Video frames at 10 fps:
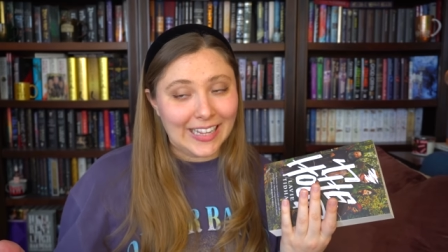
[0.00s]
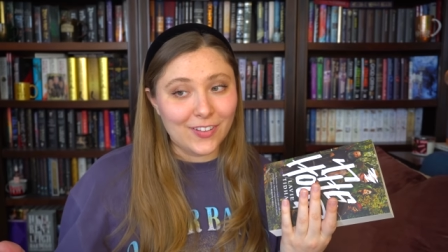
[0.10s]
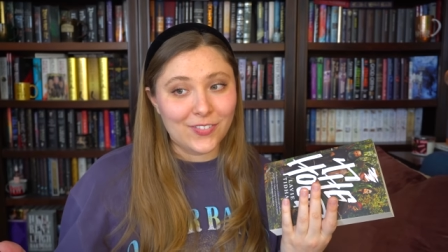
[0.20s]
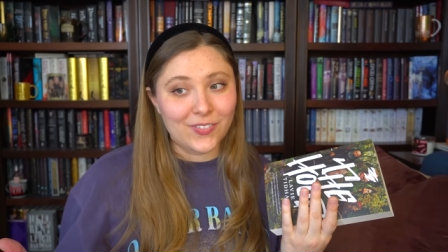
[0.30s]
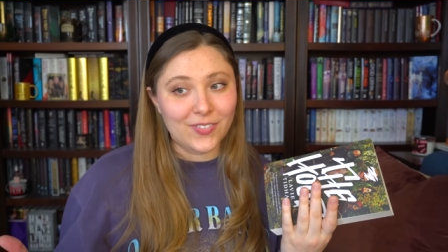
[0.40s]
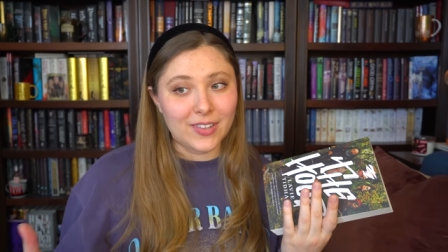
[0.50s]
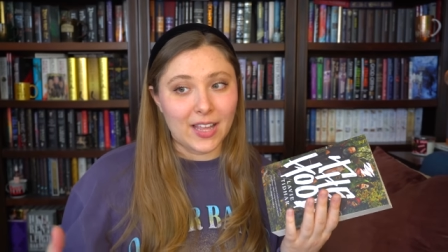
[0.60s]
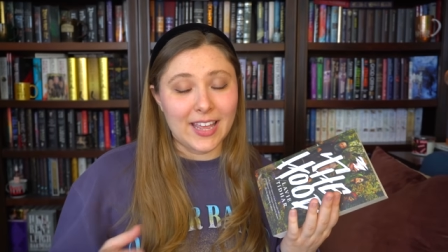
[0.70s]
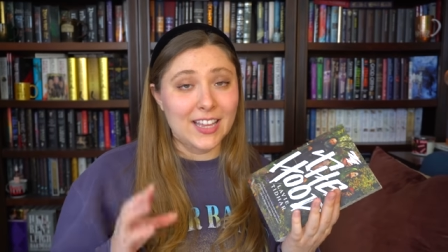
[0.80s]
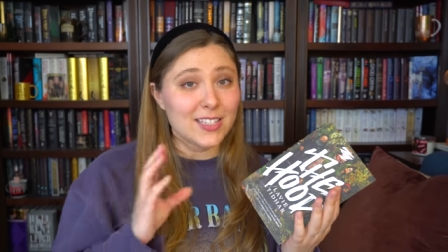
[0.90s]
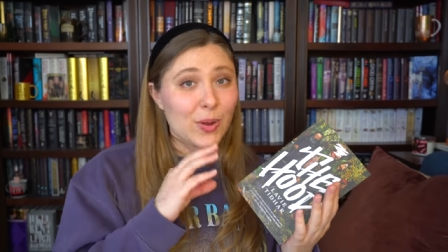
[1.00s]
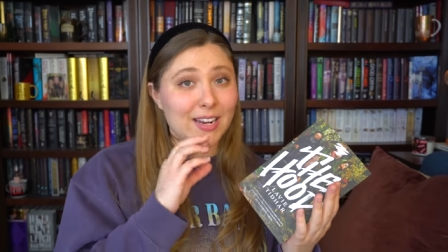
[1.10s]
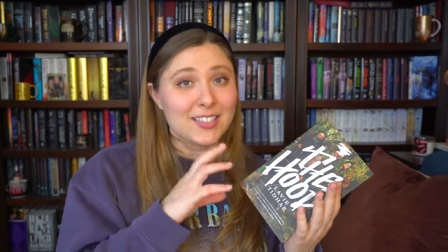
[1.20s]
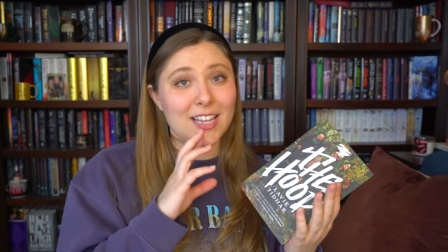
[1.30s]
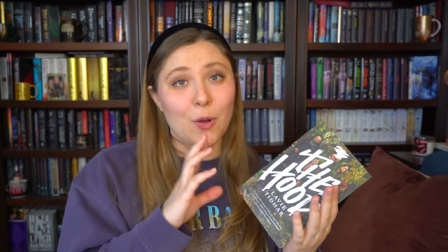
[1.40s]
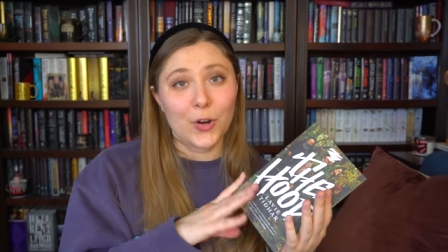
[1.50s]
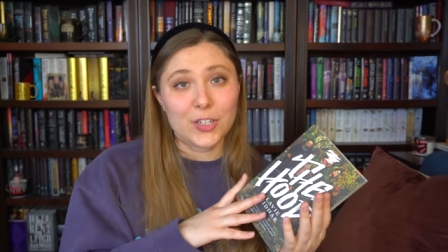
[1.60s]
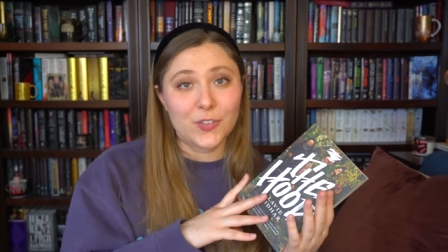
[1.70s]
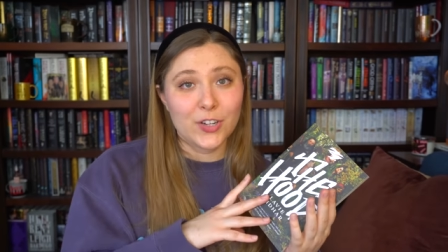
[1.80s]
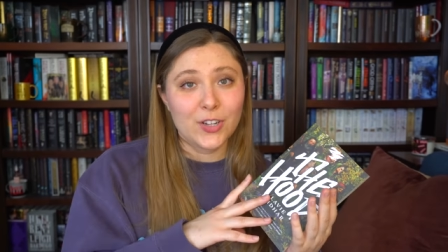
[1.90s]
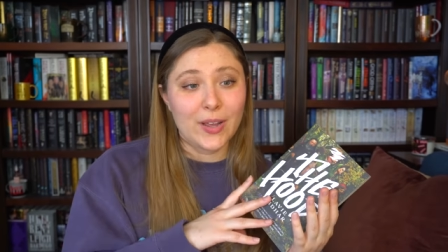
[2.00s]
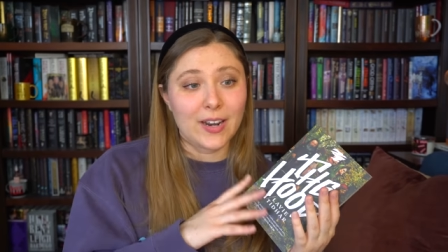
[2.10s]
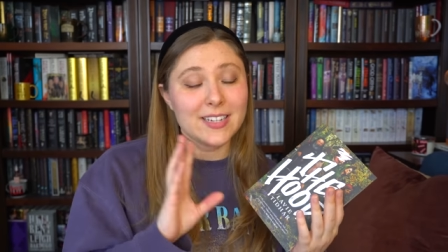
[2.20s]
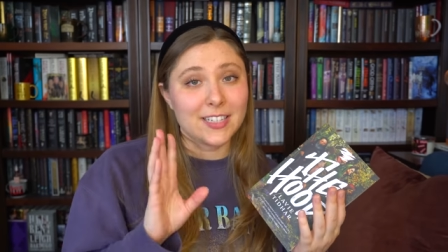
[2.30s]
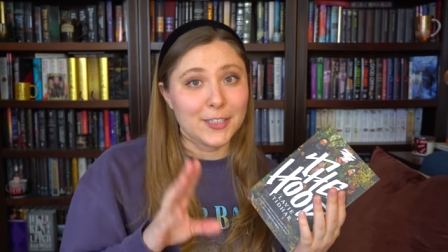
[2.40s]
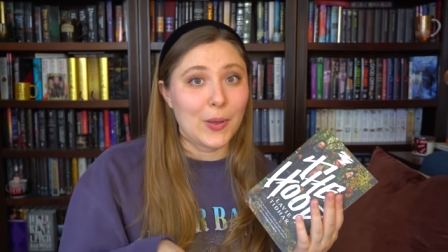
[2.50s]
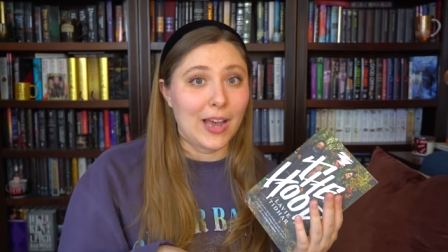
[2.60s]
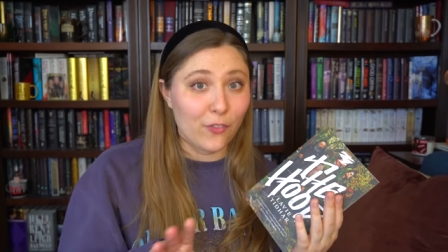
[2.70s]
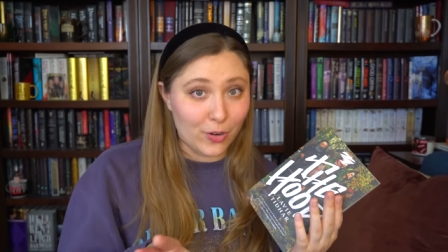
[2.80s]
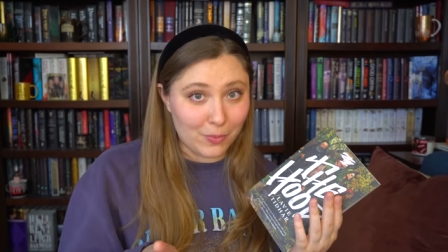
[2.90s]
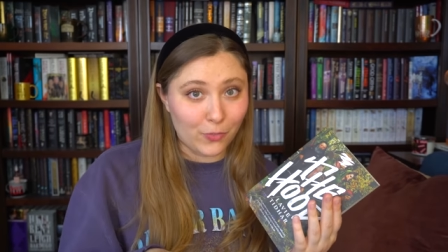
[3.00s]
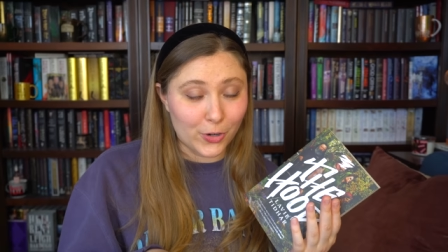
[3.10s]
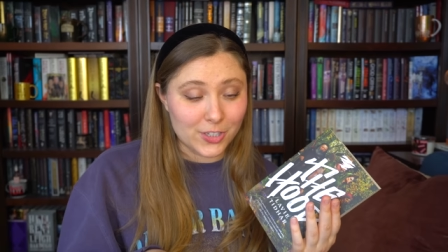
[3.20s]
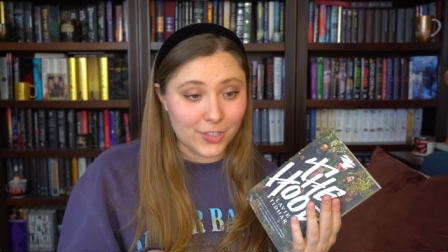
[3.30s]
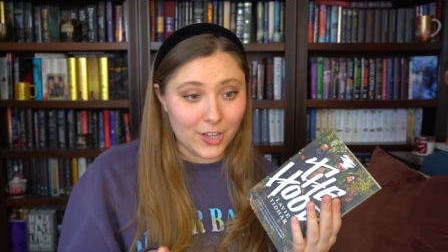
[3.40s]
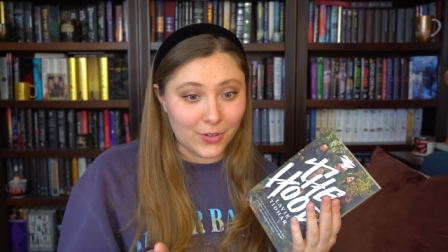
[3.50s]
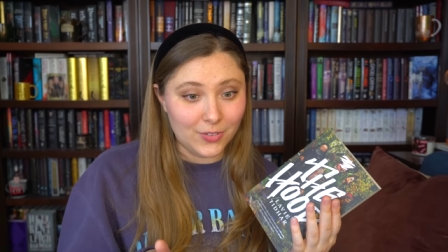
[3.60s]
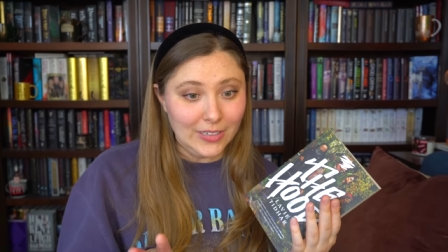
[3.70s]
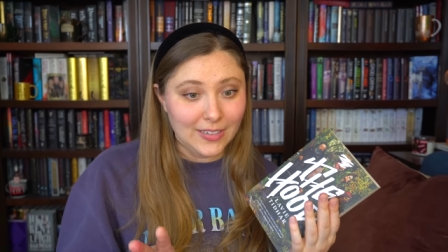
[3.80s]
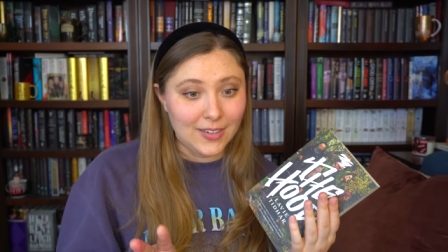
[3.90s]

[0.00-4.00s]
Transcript: if, like, his writing style works for you, and ideally you have read By Force Alone,